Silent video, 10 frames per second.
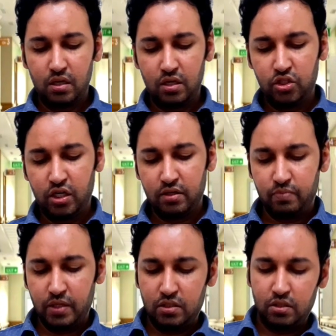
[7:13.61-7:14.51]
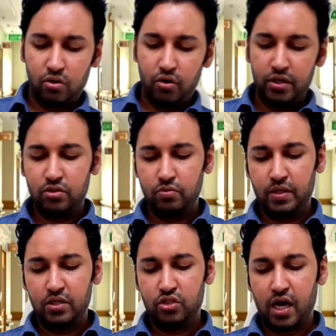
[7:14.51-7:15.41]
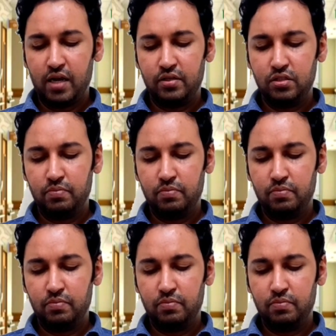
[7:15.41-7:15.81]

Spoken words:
she admits, going to be a challenge.